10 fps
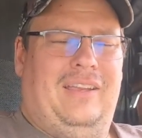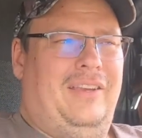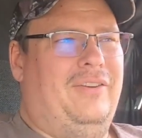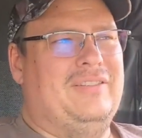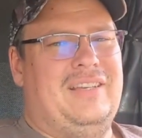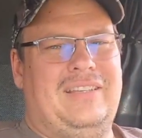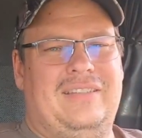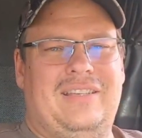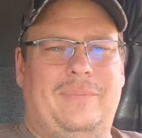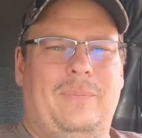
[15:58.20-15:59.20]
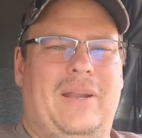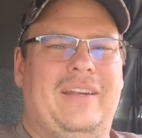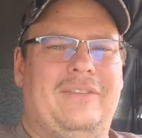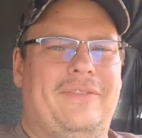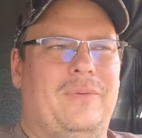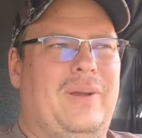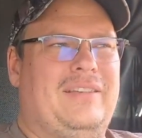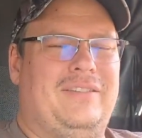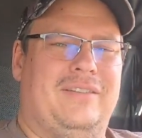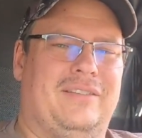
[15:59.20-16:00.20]
You can set this up many different
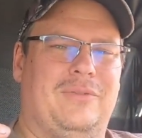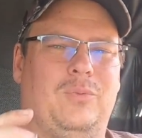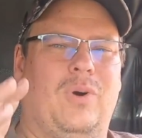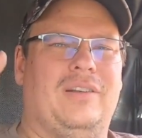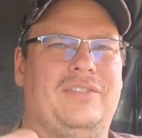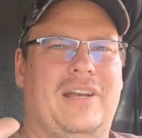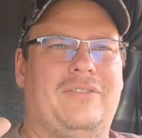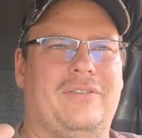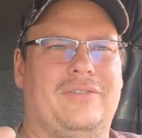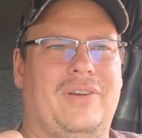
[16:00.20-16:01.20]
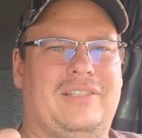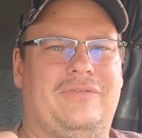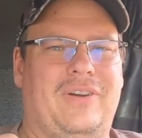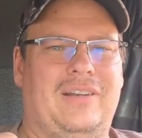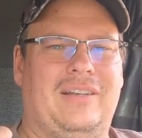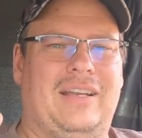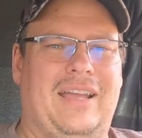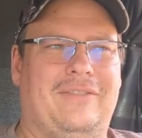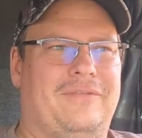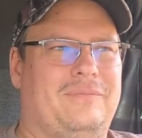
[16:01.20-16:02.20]
ways. You could do one general trust fund and have